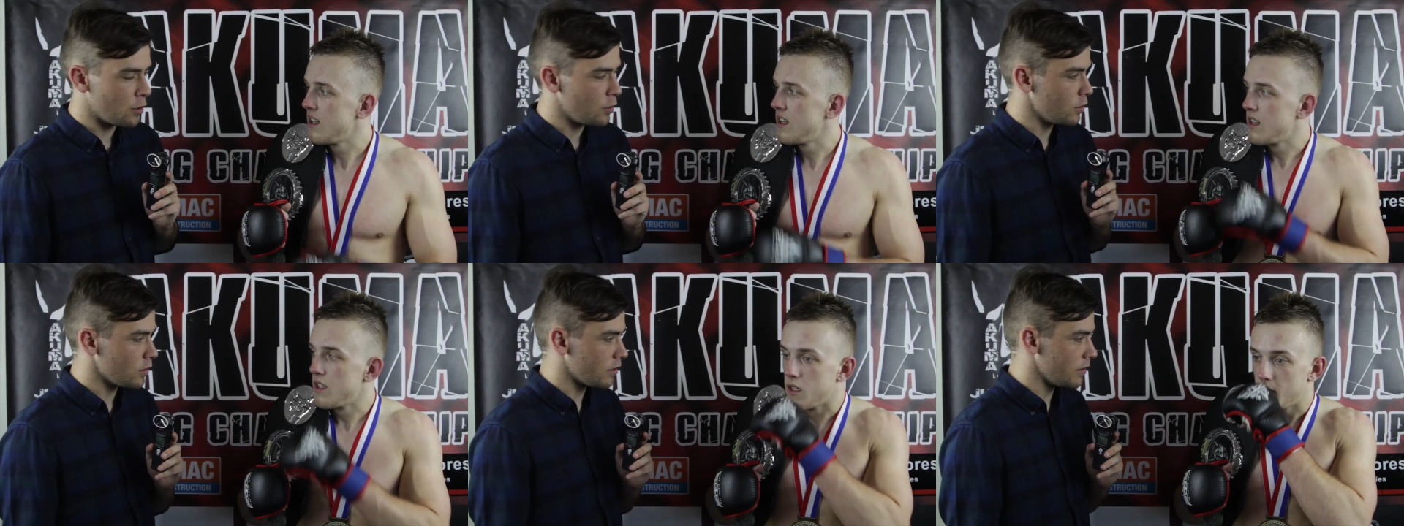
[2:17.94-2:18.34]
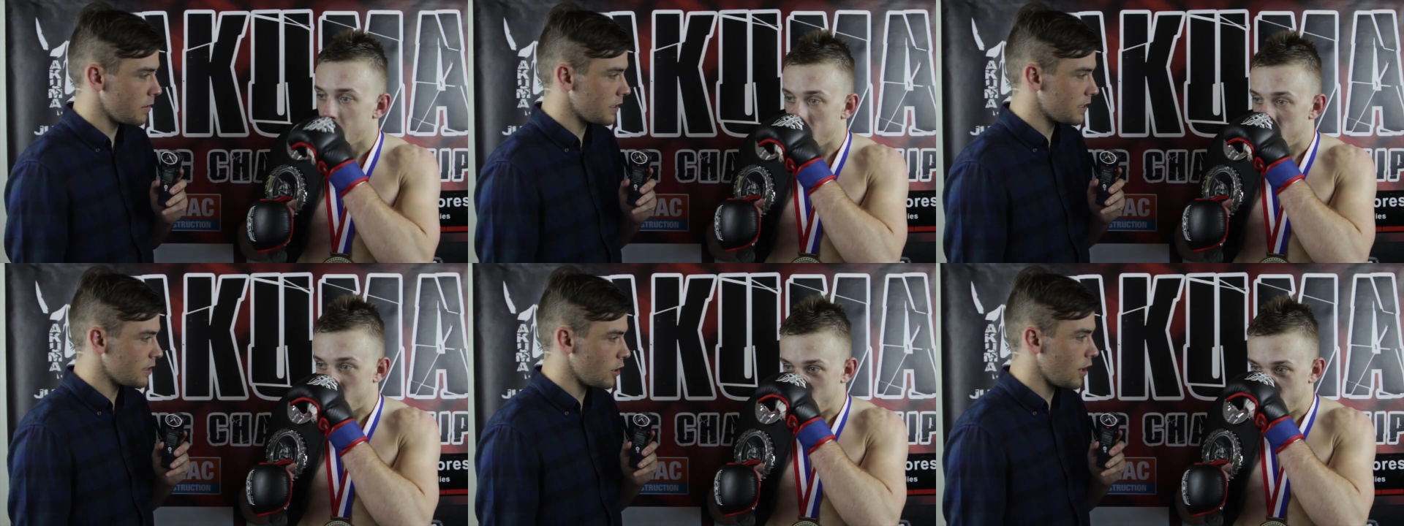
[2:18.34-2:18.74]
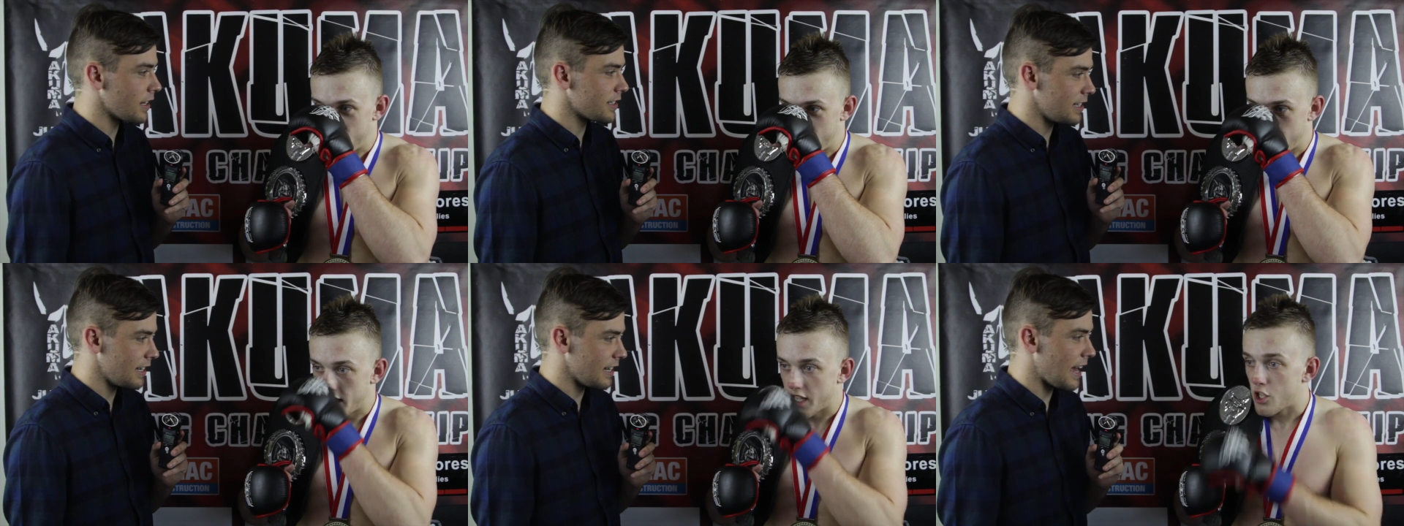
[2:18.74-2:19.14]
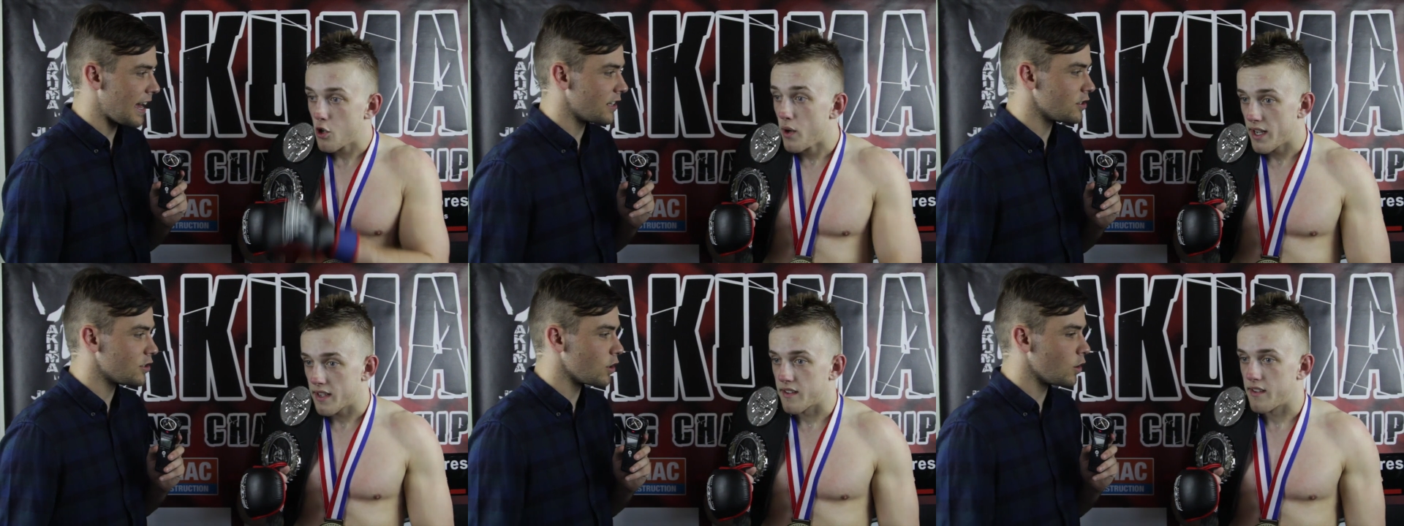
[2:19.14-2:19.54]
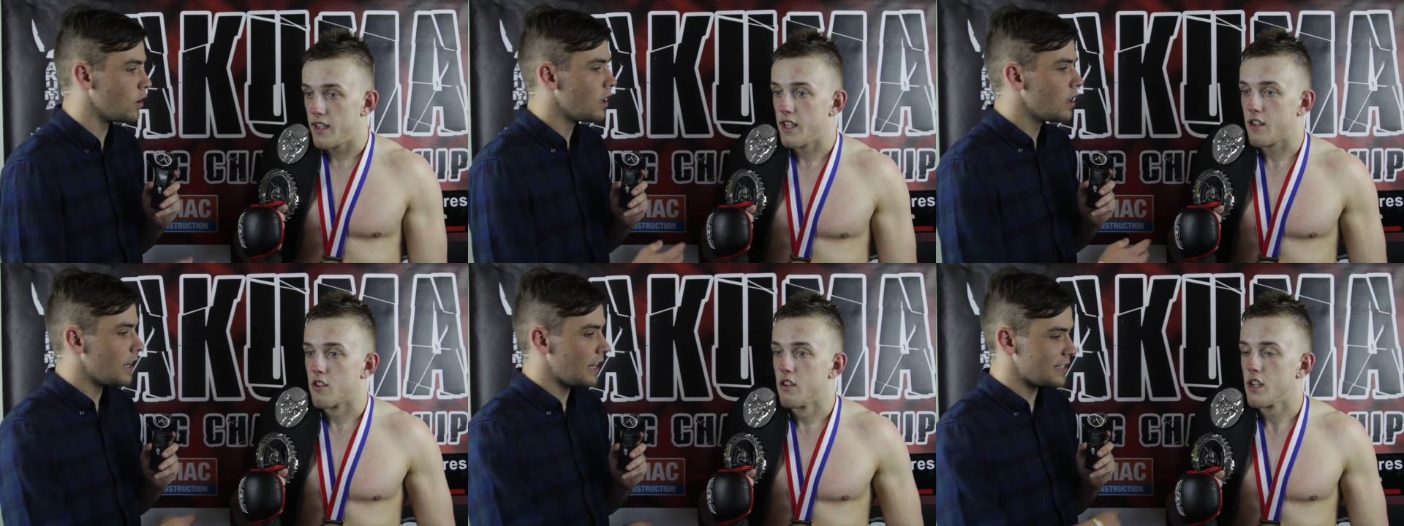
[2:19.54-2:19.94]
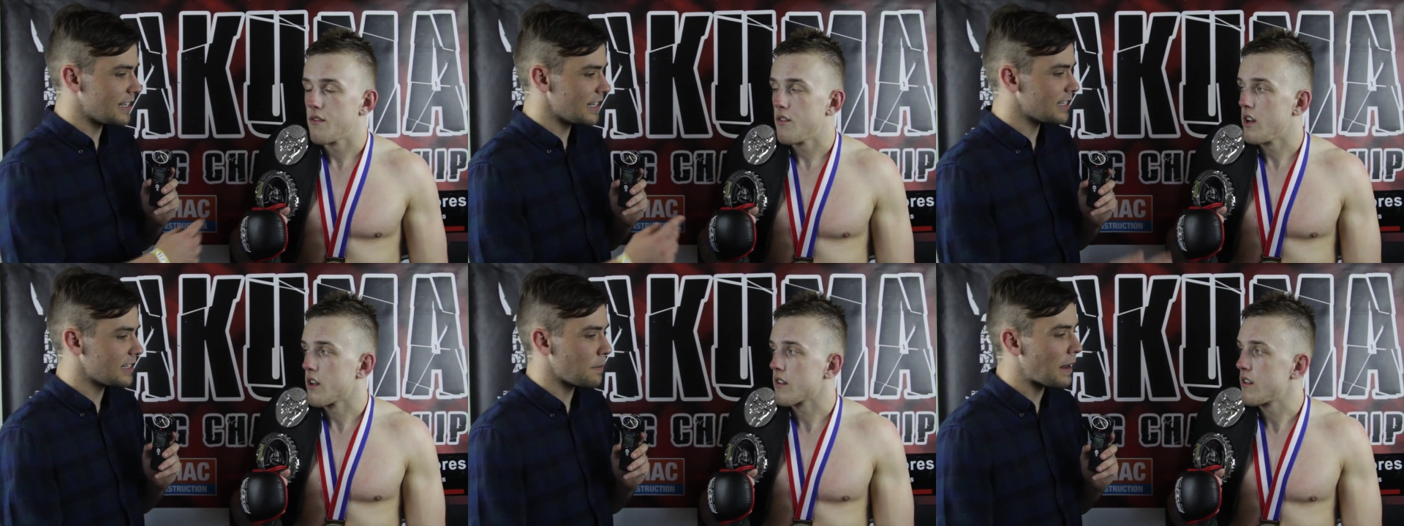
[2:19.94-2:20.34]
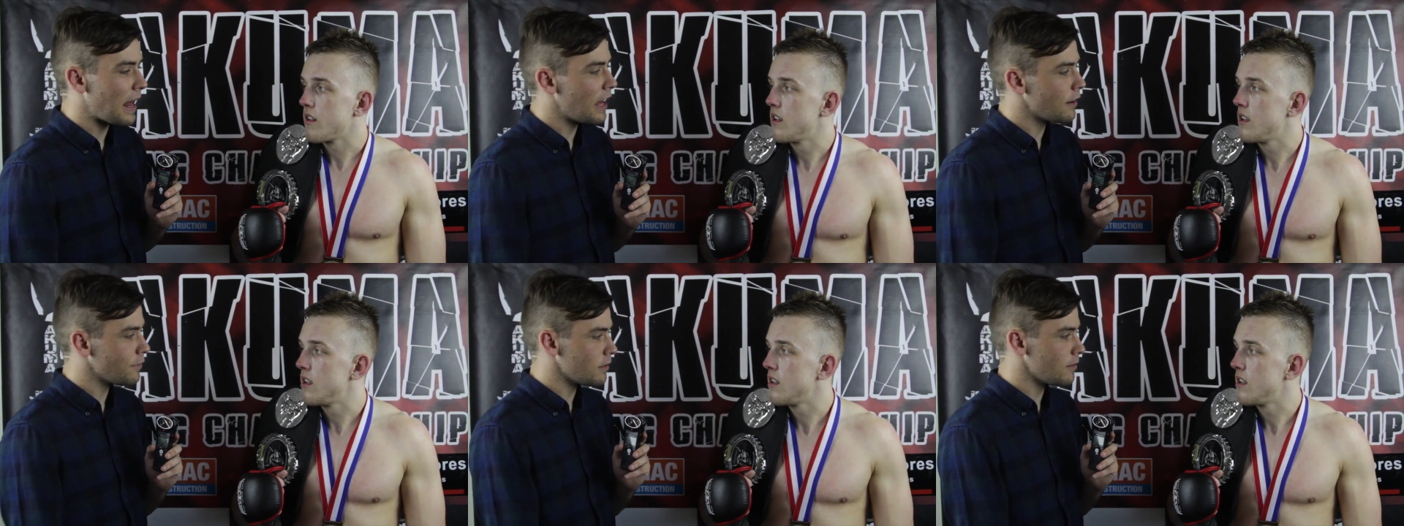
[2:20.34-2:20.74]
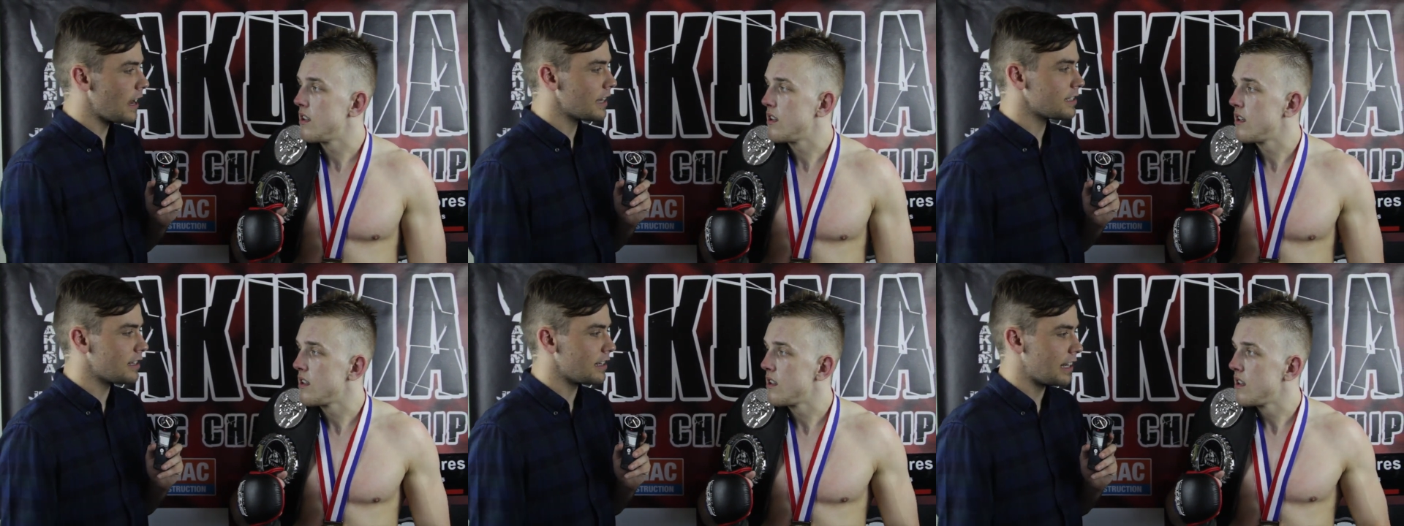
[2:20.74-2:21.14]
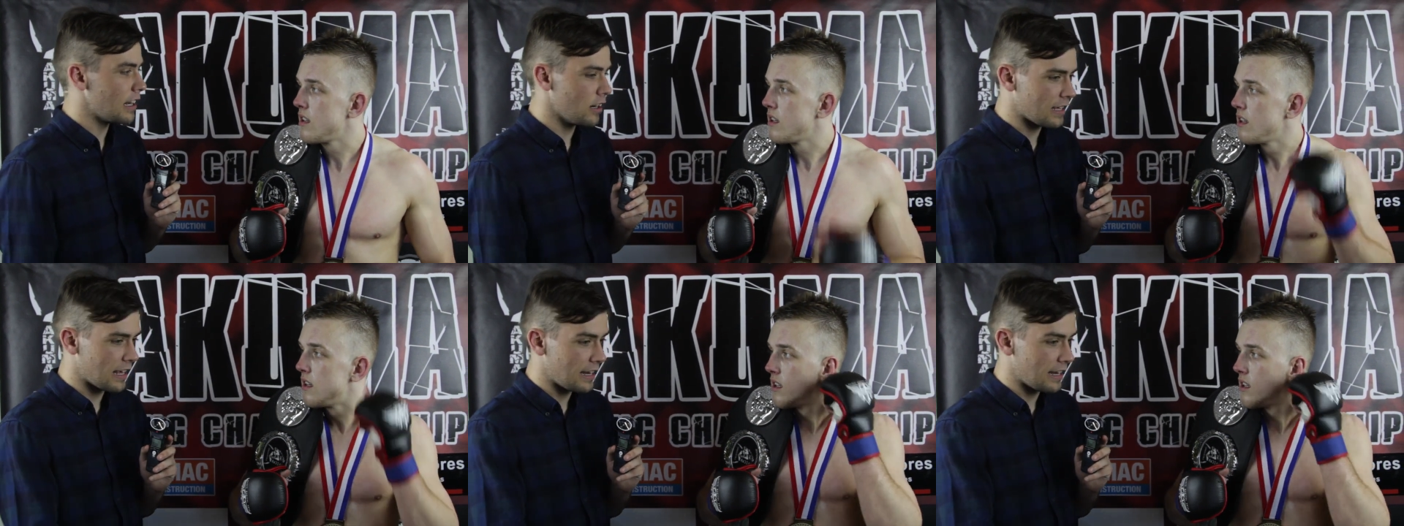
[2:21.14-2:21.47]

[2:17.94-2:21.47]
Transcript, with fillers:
Speaker 1: Two or three weeks? UFC again. UFC, so is this months. the plan for the rest of the year?